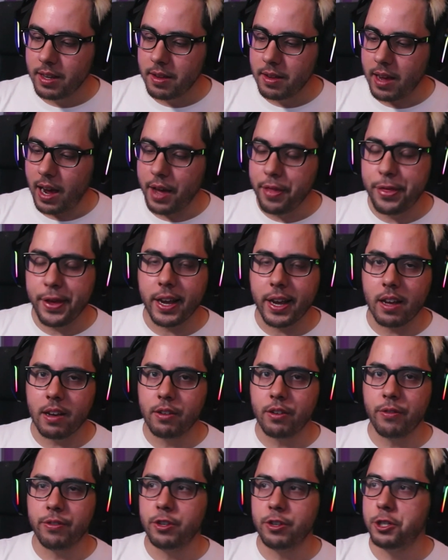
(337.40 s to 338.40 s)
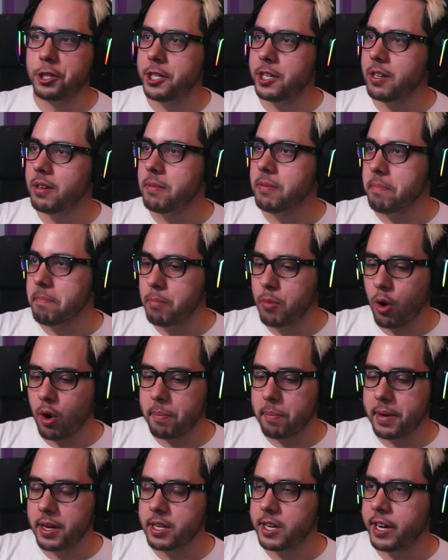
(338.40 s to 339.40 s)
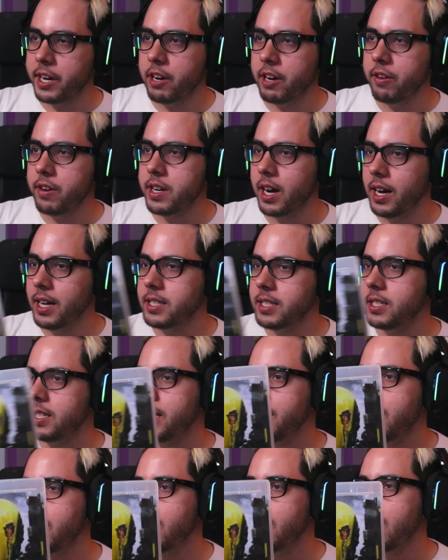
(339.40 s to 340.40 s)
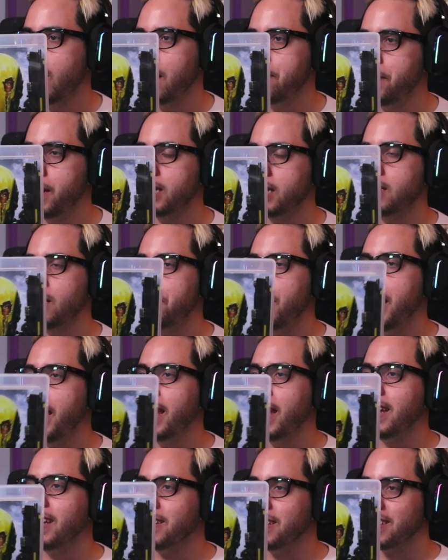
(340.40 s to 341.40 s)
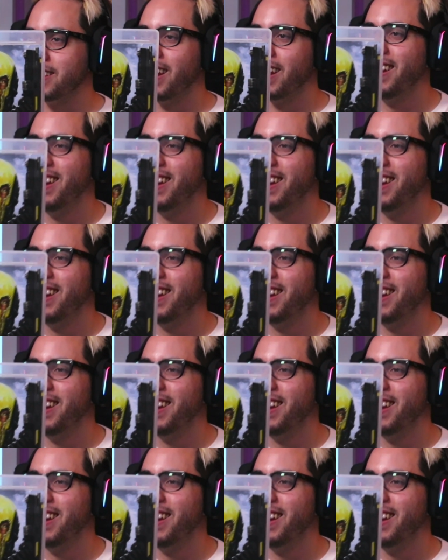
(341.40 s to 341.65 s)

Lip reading: I think out of sheer morbid curiosity, I picked up Haze.